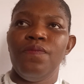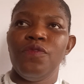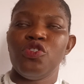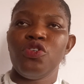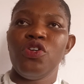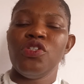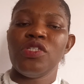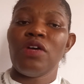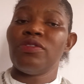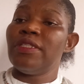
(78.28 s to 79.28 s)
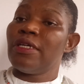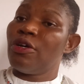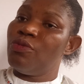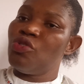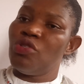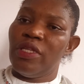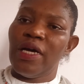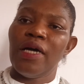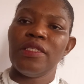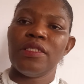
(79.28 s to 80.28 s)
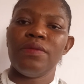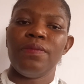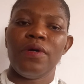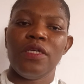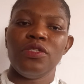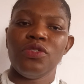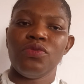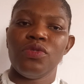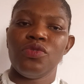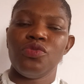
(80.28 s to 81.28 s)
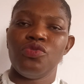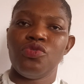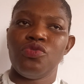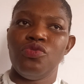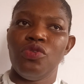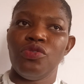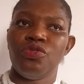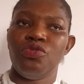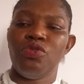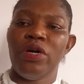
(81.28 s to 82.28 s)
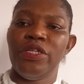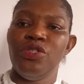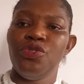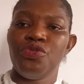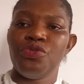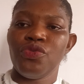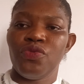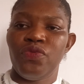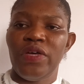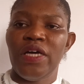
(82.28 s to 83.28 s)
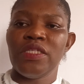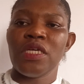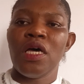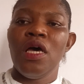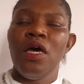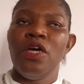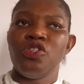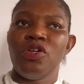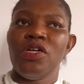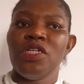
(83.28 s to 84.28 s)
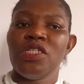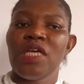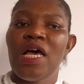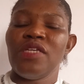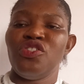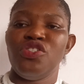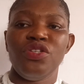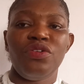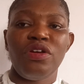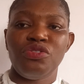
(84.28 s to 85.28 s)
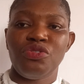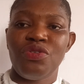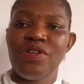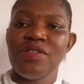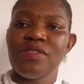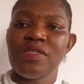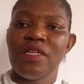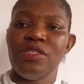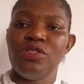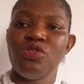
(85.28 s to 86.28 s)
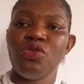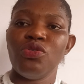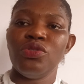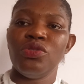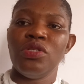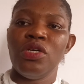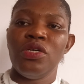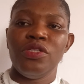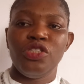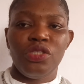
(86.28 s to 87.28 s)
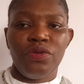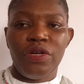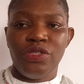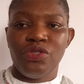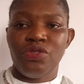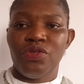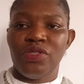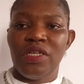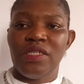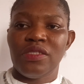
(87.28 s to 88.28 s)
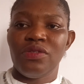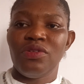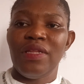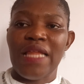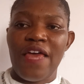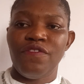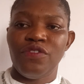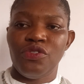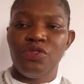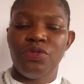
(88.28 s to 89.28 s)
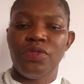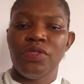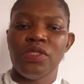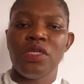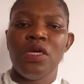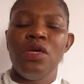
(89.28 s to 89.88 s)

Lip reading: insurance. I'll still come to that, but I just want to just do an intro to that. Insurance has general insurance and non-general insurance. That's non-life insurance.